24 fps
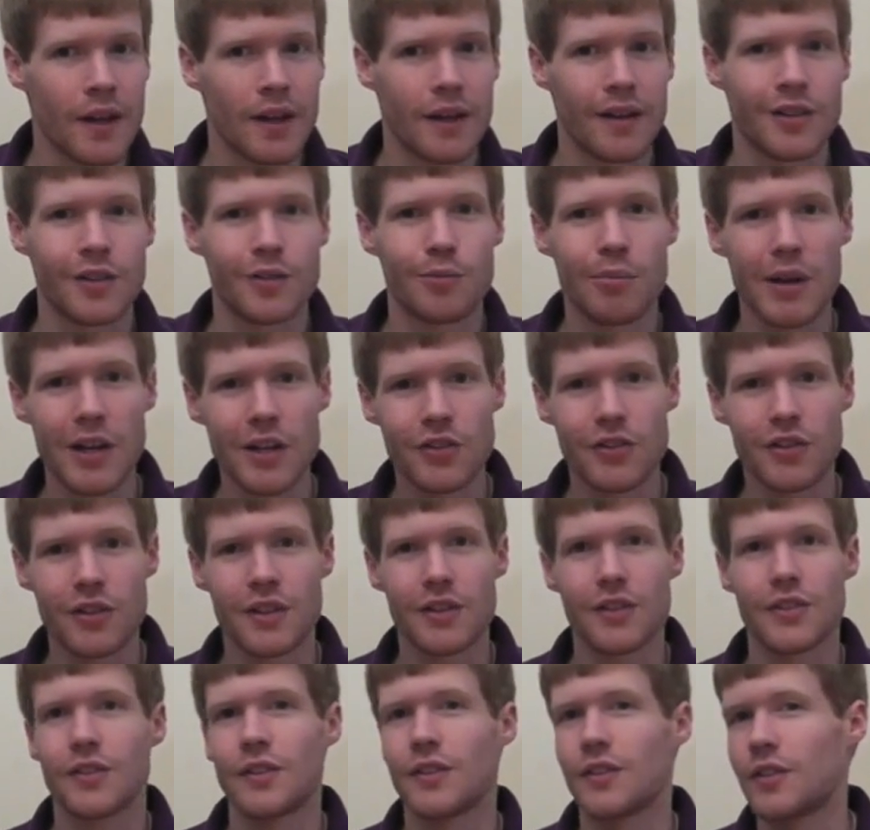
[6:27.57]
especially
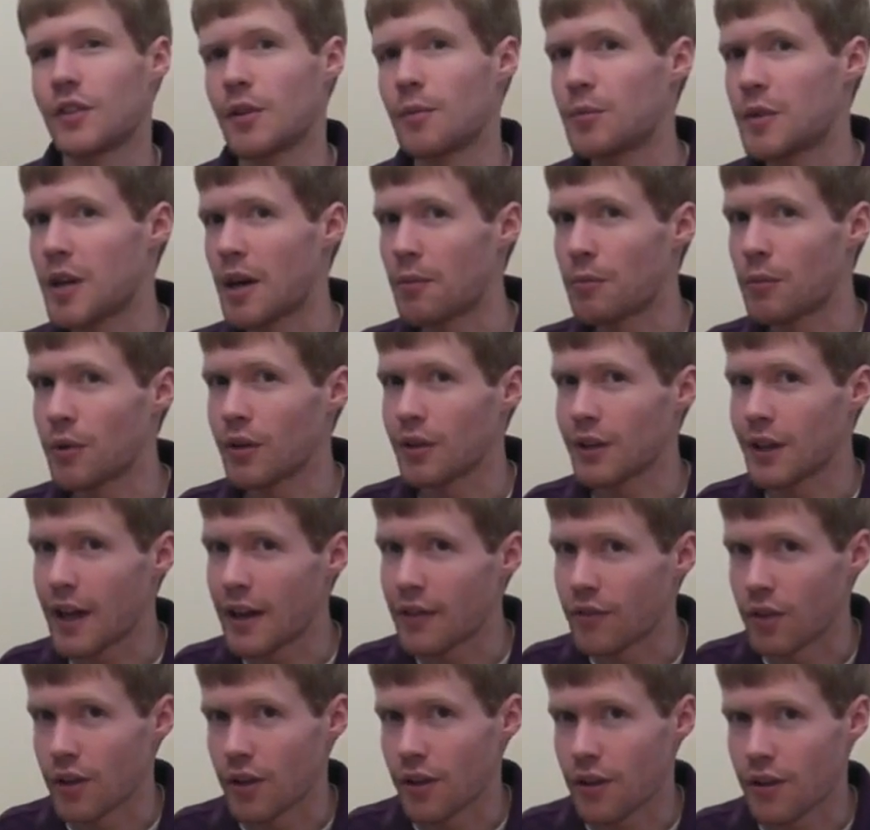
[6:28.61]
since September
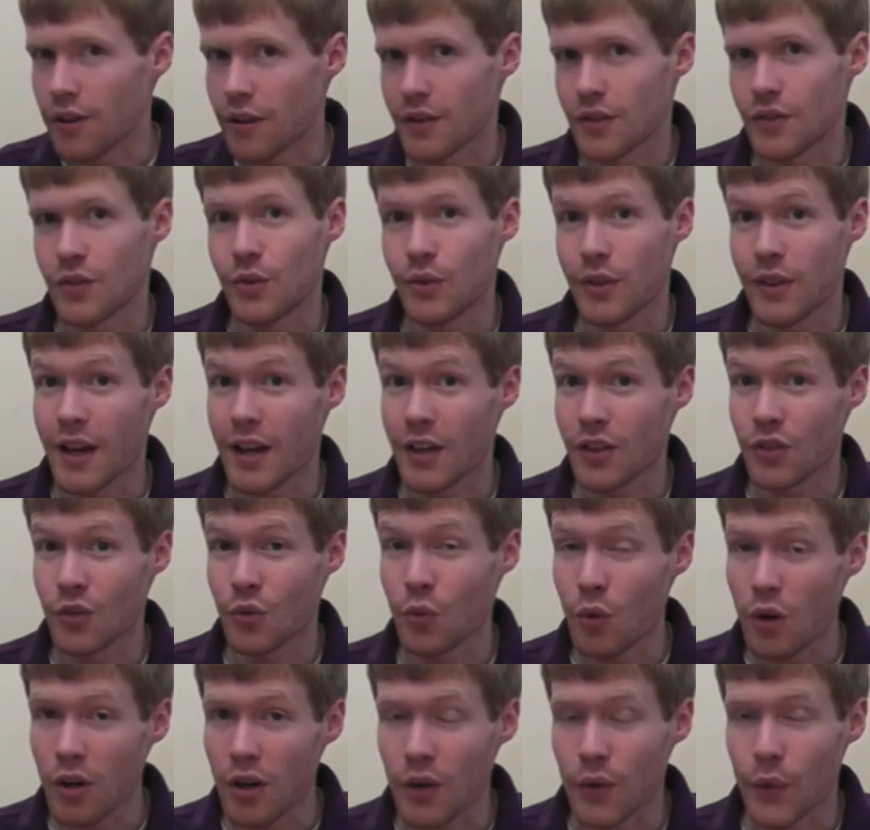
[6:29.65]
11th in
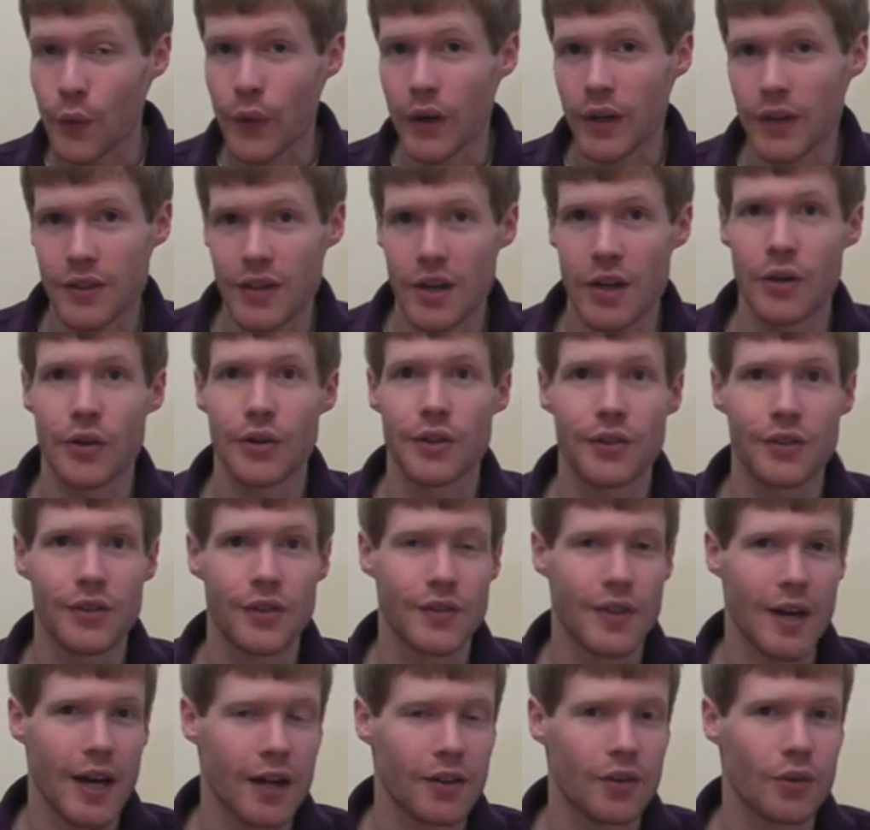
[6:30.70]
2001 when terrorists
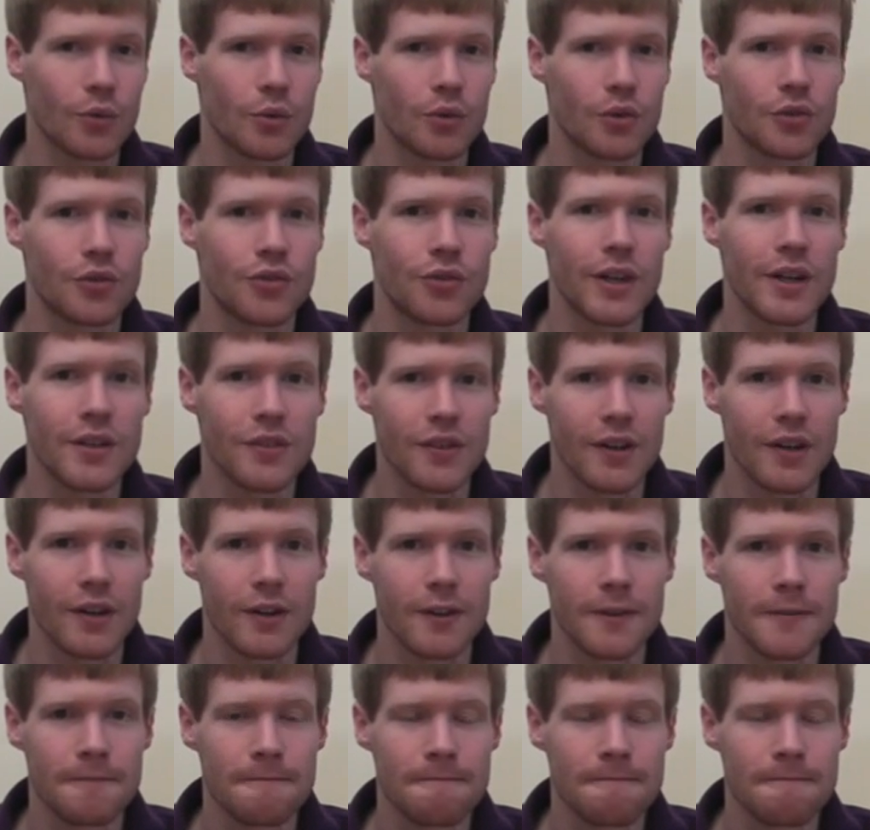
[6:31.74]
attacked the World Trade Center.